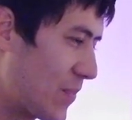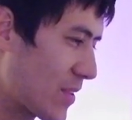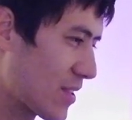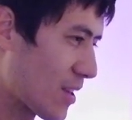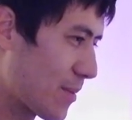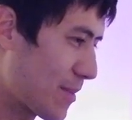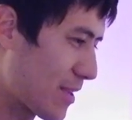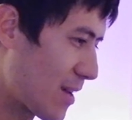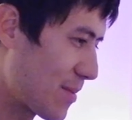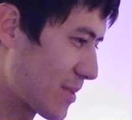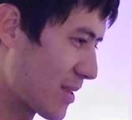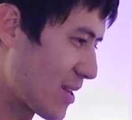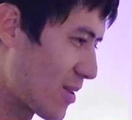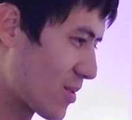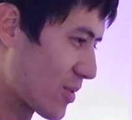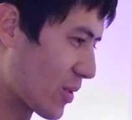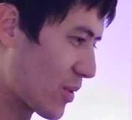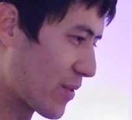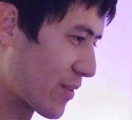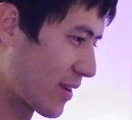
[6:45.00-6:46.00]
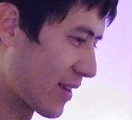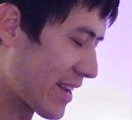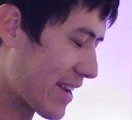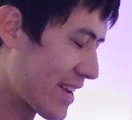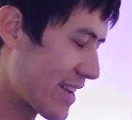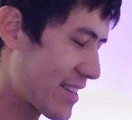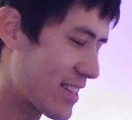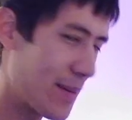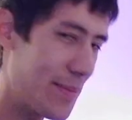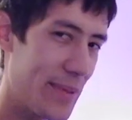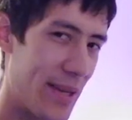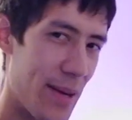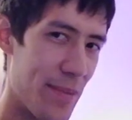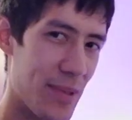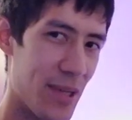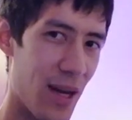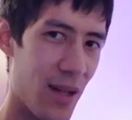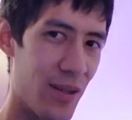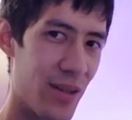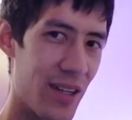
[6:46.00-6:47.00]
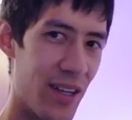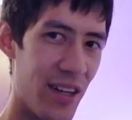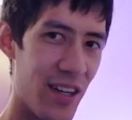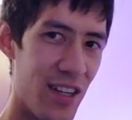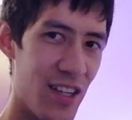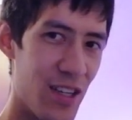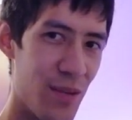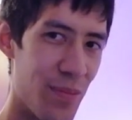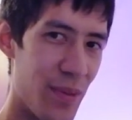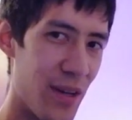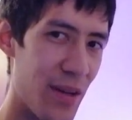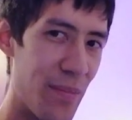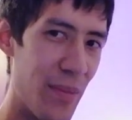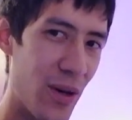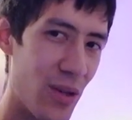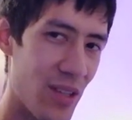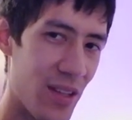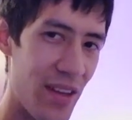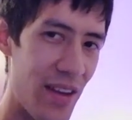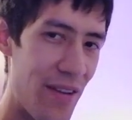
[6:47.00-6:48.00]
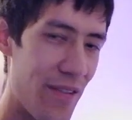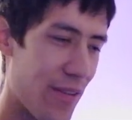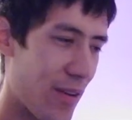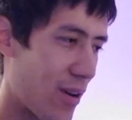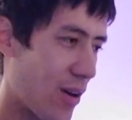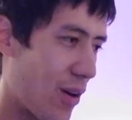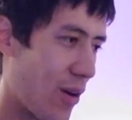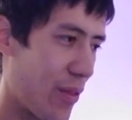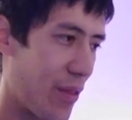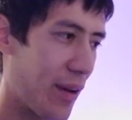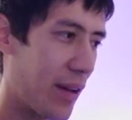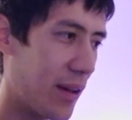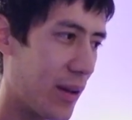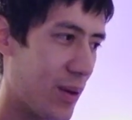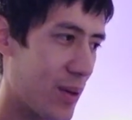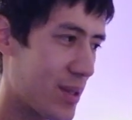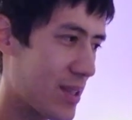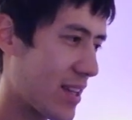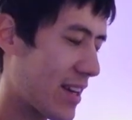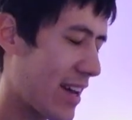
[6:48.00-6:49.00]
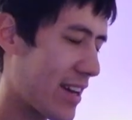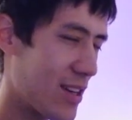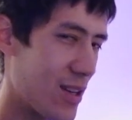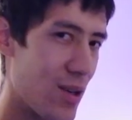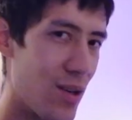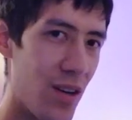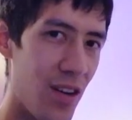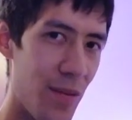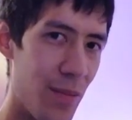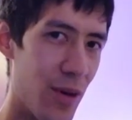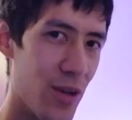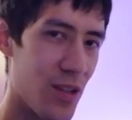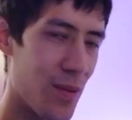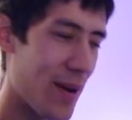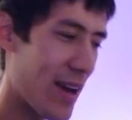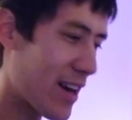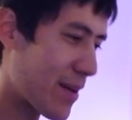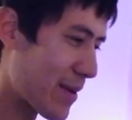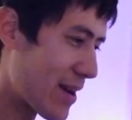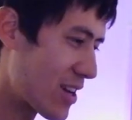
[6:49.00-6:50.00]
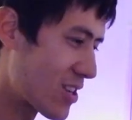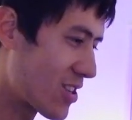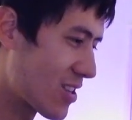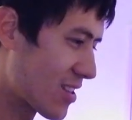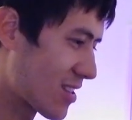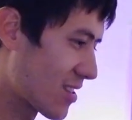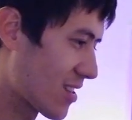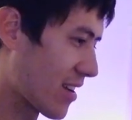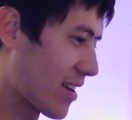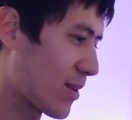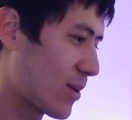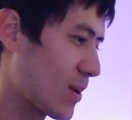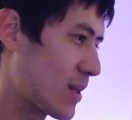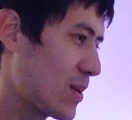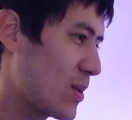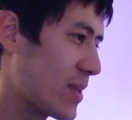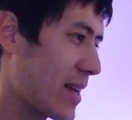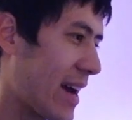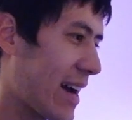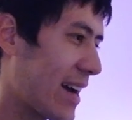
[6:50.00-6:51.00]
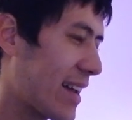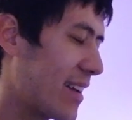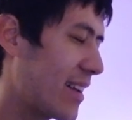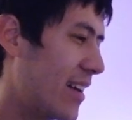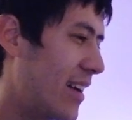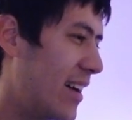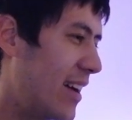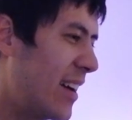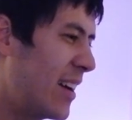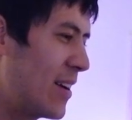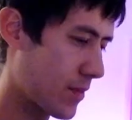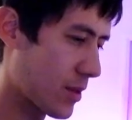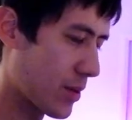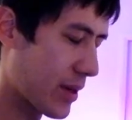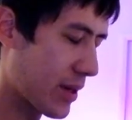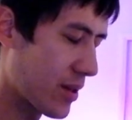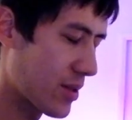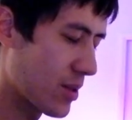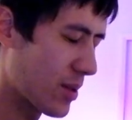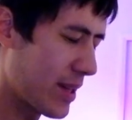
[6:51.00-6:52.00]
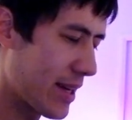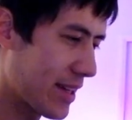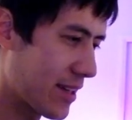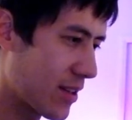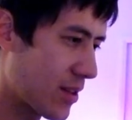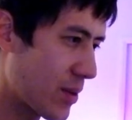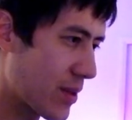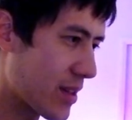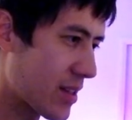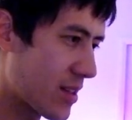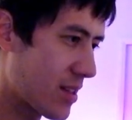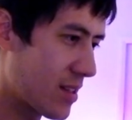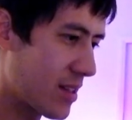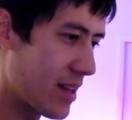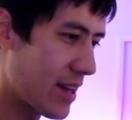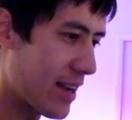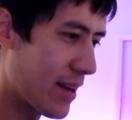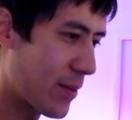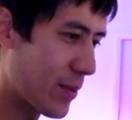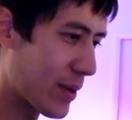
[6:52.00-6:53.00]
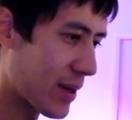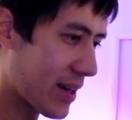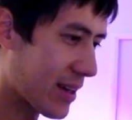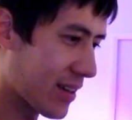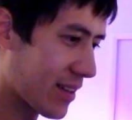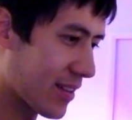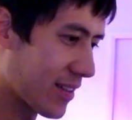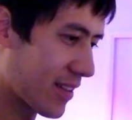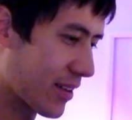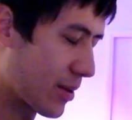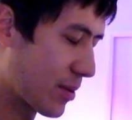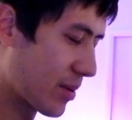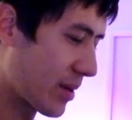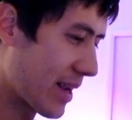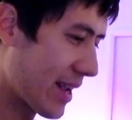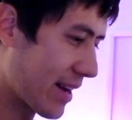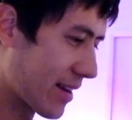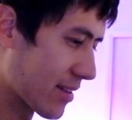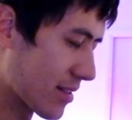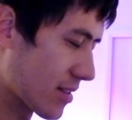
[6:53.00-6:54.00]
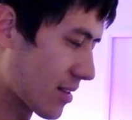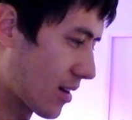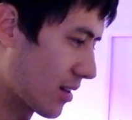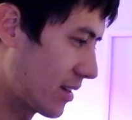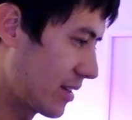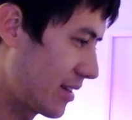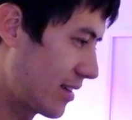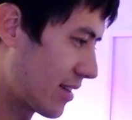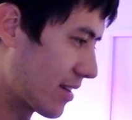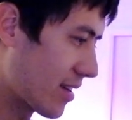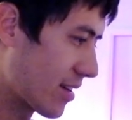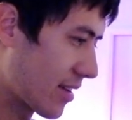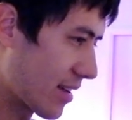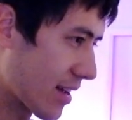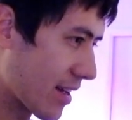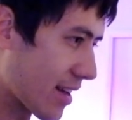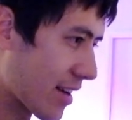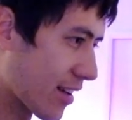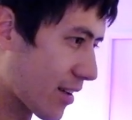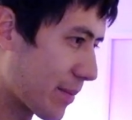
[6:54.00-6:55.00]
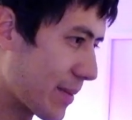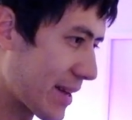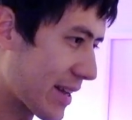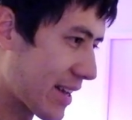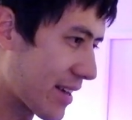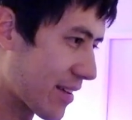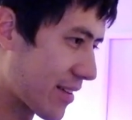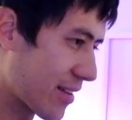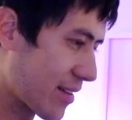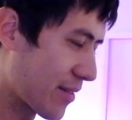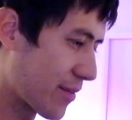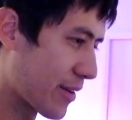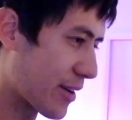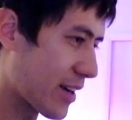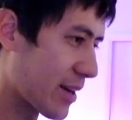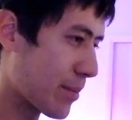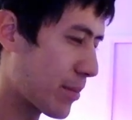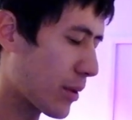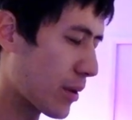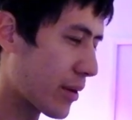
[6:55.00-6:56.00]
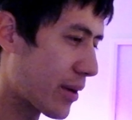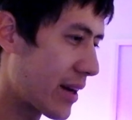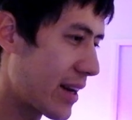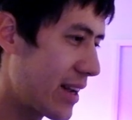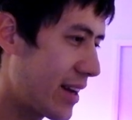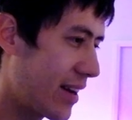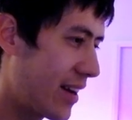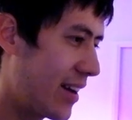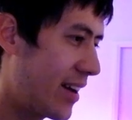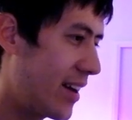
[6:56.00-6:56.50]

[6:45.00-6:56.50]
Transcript: Sometimes I use overlay, sometimes color dodge, but mostly for all the glows that I do in most of my animations, I always use add. So I also like to do this thing where I'll create a solid and I'll make it very blurry,